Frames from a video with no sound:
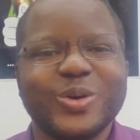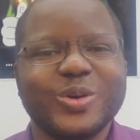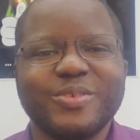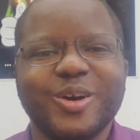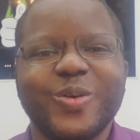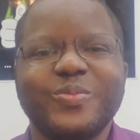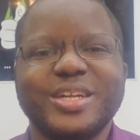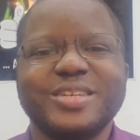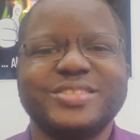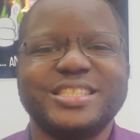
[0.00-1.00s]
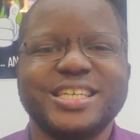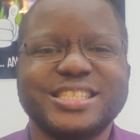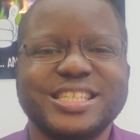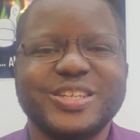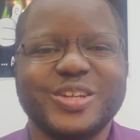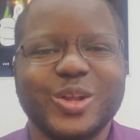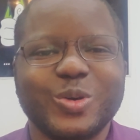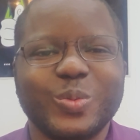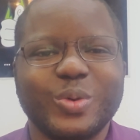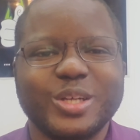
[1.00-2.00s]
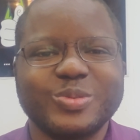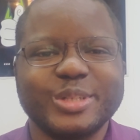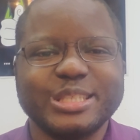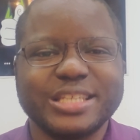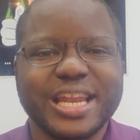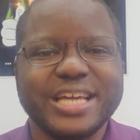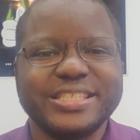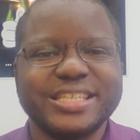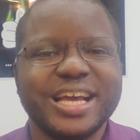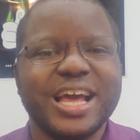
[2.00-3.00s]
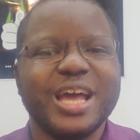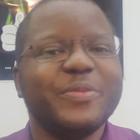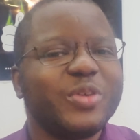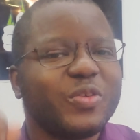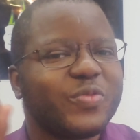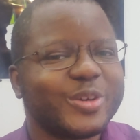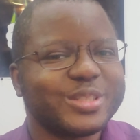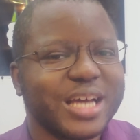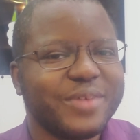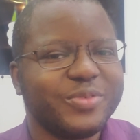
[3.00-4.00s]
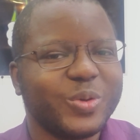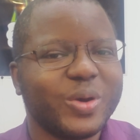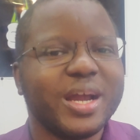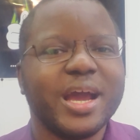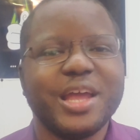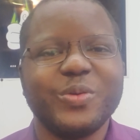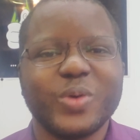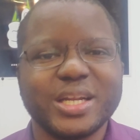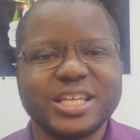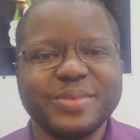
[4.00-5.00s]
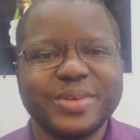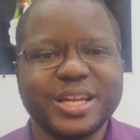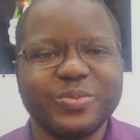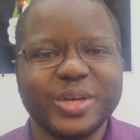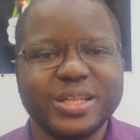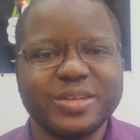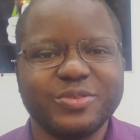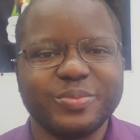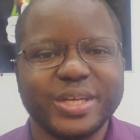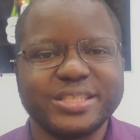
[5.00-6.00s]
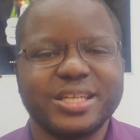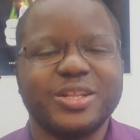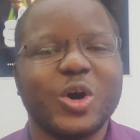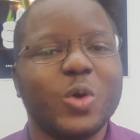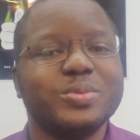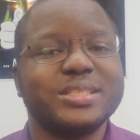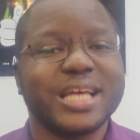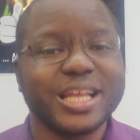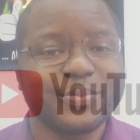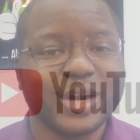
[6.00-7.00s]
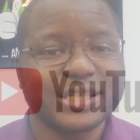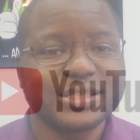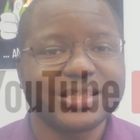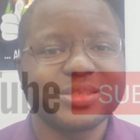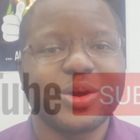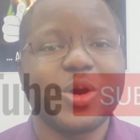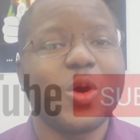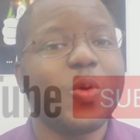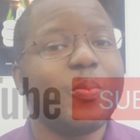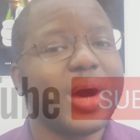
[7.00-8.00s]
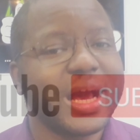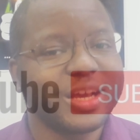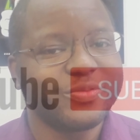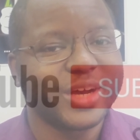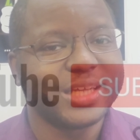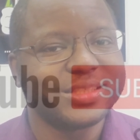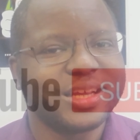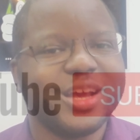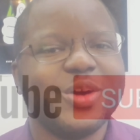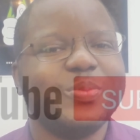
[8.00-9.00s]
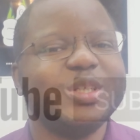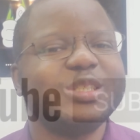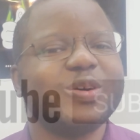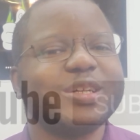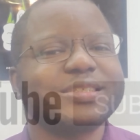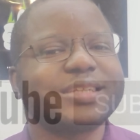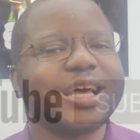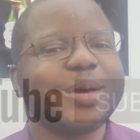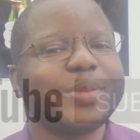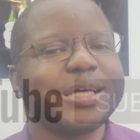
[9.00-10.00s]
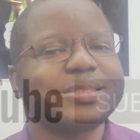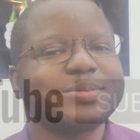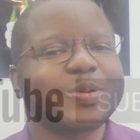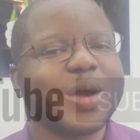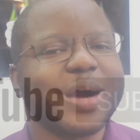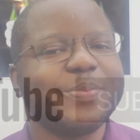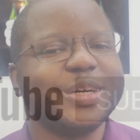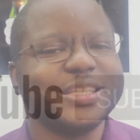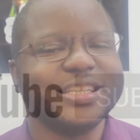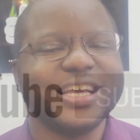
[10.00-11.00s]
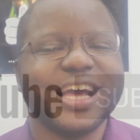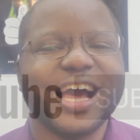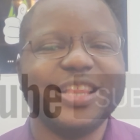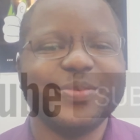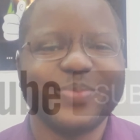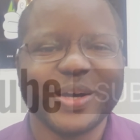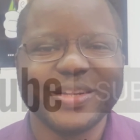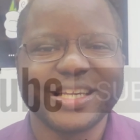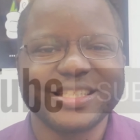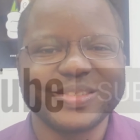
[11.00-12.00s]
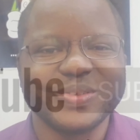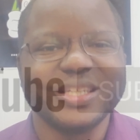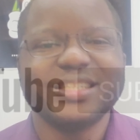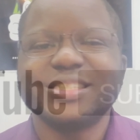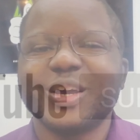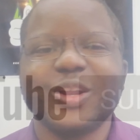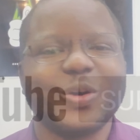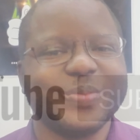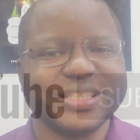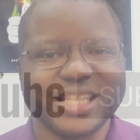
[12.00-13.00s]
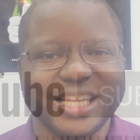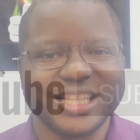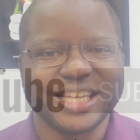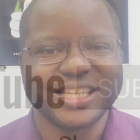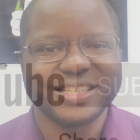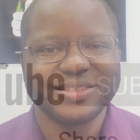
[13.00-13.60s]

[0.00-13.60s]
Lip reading: welcome home. My name's Justin, your local Bronx real estate agent. And if you're a first-time viewer and you want to keep getting weekly information on the home selling process or home buying advice, be sure to slam that subscribe button and the bell next to it so you don't miss anything.